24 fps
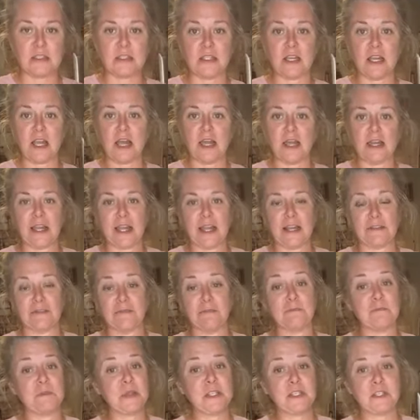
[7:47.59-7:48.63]
So I, I
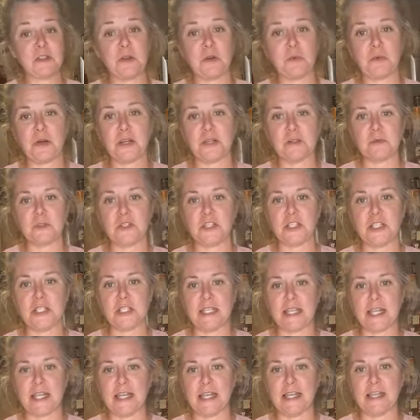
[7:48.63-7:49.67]
missed who it was, but she
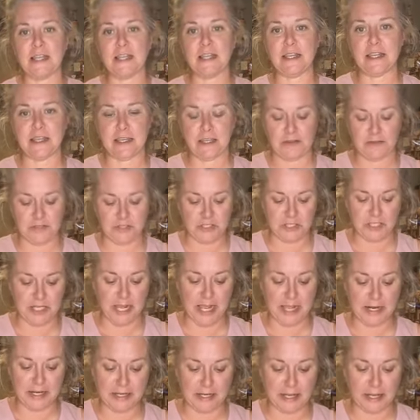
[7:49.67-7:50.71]
said if
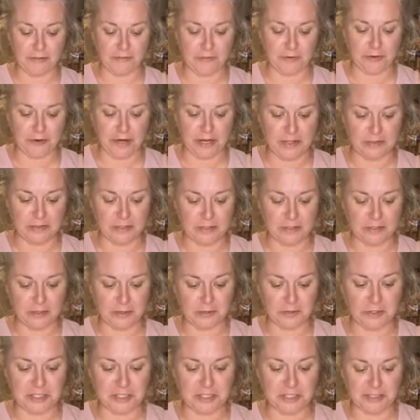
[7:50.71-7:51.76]
she had a knife in her hand this
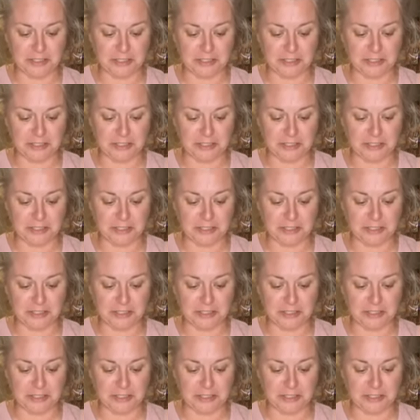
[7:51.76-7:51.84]
early,